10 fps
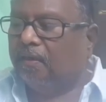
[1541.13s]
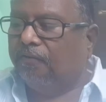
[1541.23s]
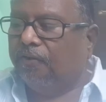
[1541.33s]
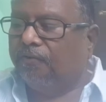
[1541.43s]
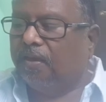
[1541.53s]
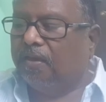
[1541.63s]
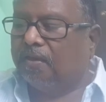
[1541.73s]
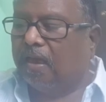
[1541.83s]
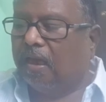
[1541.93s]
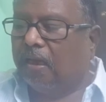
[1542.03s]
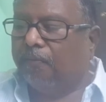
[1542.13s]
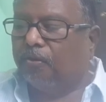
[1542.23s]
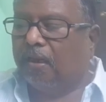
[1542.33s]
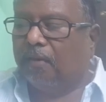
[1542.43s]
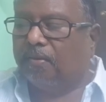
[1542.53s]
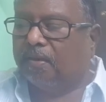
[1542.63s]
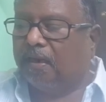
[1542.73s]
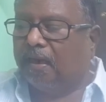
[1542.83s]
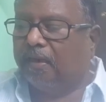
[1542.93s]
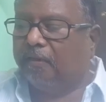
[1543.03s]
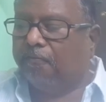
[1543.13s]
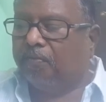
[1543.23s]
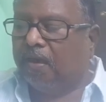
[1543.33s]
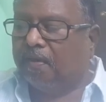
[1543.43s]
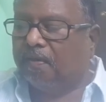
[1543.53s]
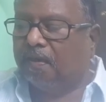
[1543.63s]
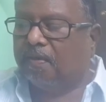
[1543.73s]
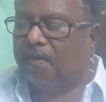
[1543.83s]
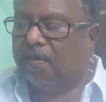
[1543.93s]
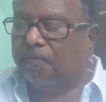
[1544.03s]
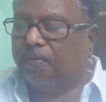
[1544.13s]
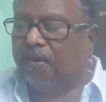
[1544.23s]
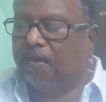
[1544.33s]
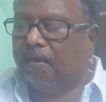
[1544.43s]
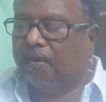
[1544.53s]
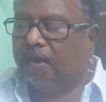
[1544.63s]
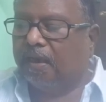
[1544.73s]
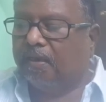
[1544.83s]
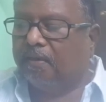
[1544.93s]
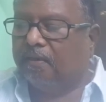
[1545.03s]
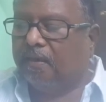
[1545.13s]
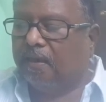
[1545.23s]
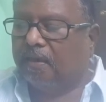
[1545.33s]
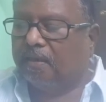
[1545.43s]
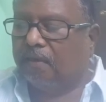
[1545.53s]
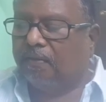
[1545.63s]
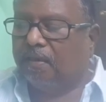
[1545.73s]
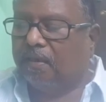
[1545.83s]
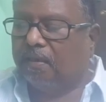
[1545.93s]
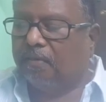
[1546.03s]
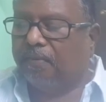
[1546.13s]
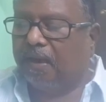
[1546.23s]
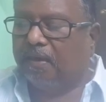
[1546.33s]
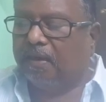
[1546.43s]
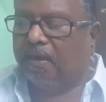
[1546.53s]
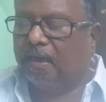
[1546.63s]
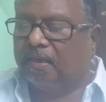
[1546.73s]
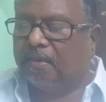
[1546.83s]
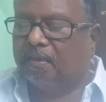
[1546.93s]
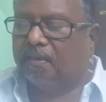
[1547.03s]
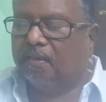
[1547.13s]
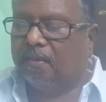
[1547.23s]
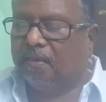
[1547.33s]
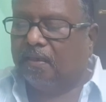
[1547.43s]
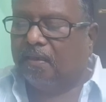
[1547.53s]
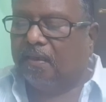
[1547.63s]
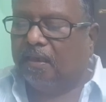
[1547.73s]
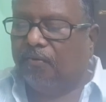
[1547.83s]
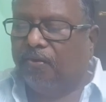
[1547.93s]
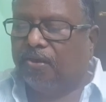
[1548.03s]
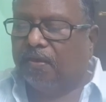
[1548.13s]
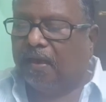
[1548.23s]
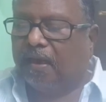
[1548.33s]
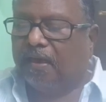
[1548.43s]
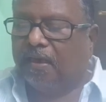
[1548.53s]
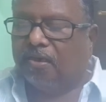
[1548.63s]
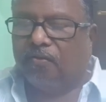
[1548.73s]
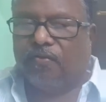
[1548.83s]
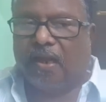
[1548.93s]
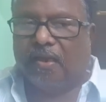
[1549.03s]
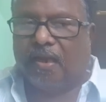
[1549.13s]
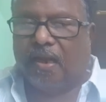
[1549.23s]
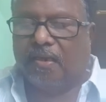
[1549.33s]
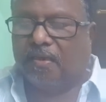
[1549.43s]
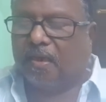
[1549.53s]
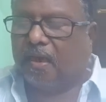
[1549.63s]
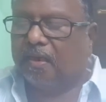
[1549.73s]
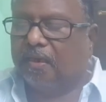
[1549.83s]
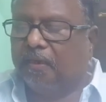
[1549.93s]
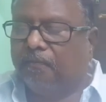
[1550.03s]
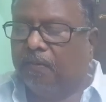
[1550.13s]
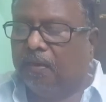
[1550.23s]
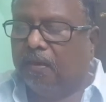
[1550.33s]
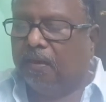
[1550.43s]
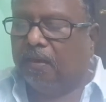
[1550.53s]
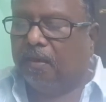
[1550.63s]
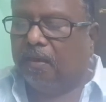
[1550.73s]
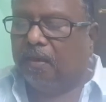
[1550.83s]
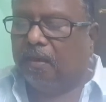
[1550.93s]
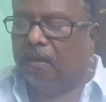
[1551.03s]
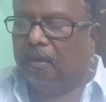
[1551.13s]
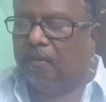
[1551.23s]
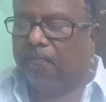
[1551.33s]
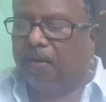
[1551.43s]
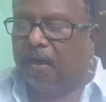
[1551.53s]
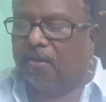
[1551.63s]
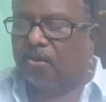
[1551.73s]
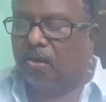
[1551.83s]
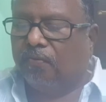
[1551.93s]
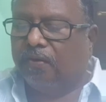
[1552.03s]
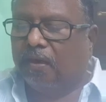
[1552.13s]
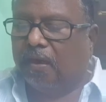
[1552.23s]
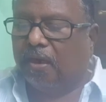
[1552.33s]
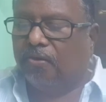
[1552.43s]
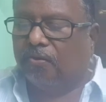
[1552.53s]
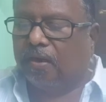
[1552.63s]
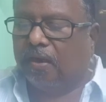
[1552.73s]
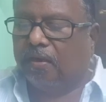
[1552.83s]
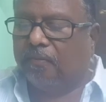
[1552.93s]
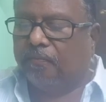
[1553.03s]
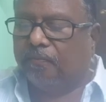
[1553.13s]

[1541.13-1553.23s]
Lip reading: Fifth is hypothalamus gland. Sixth is pineal gland. Seventh is the pancreas, in which the islets of Langerhans are the parts of the endocrine